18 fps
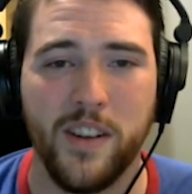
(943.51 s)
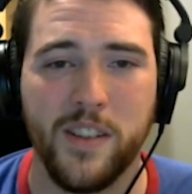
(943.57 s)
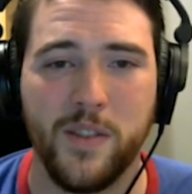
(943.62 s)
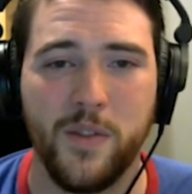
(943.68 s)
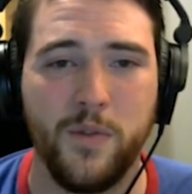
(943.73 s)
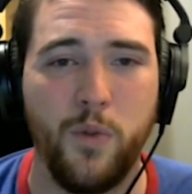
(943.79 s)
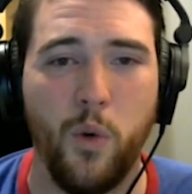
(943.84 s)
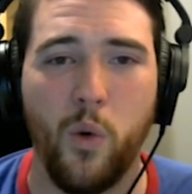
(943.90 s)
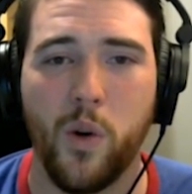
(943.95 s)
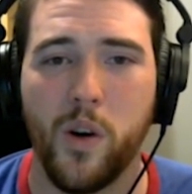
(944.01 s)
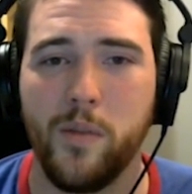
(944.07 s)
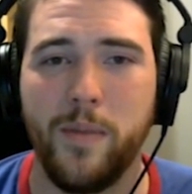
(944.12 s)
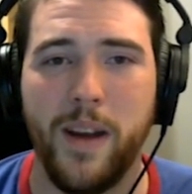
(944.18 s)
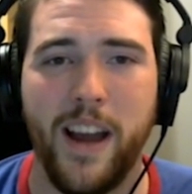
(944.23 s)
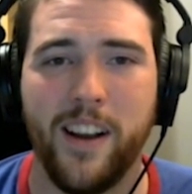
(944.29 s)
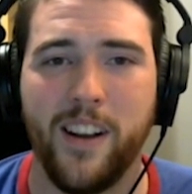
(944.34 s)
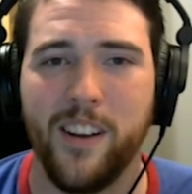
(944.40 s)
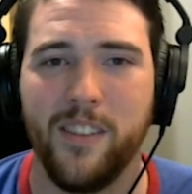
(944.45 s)
Does four in
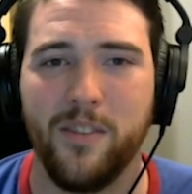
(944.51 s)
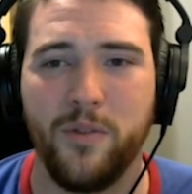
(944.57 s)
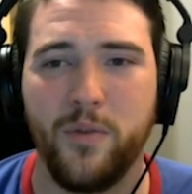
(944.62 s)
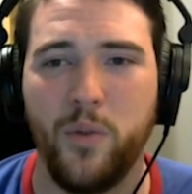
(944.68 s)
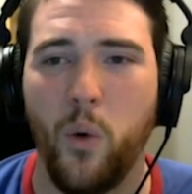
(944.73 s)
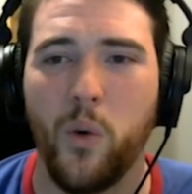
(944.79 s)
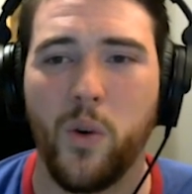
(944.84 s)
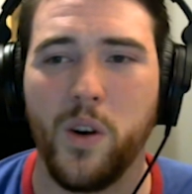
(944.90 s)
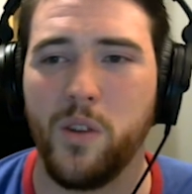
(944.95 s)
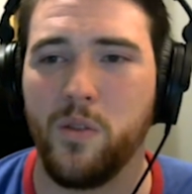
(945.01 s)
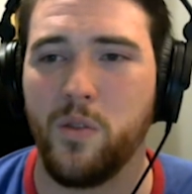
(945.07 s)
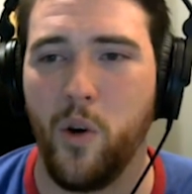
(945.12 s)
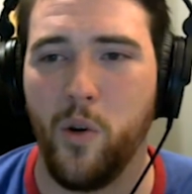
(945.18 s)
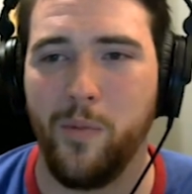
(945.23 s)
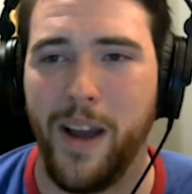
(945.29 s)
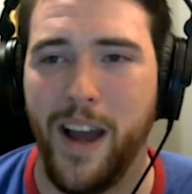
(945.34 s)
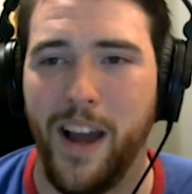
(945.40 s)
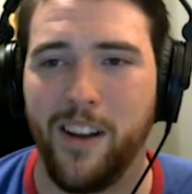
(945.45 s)
a
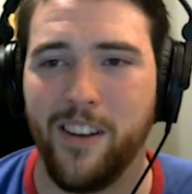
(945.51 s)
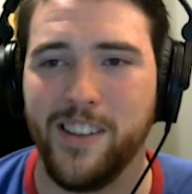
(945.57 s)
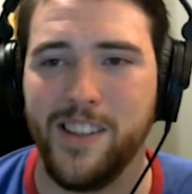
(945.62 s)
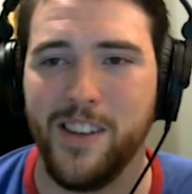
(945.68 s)
row matter